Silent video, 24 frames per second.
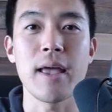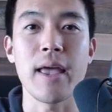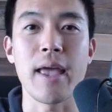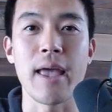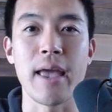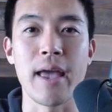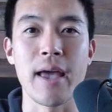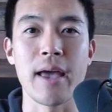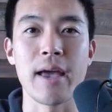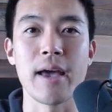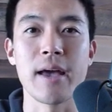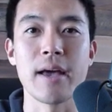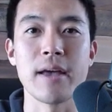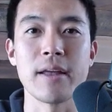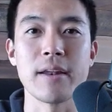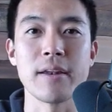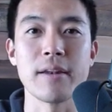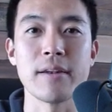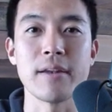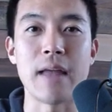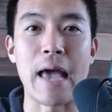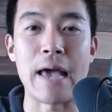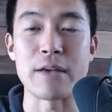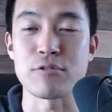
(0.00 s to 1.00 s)

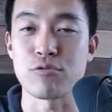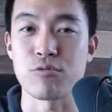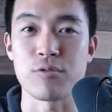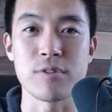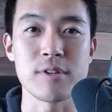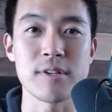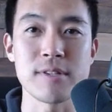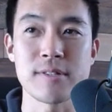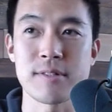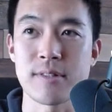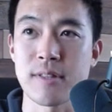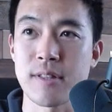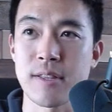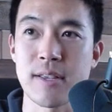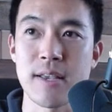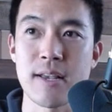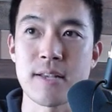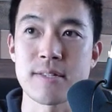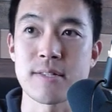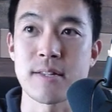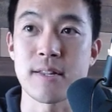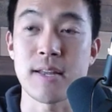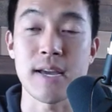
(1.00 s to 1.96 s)
And as recently as the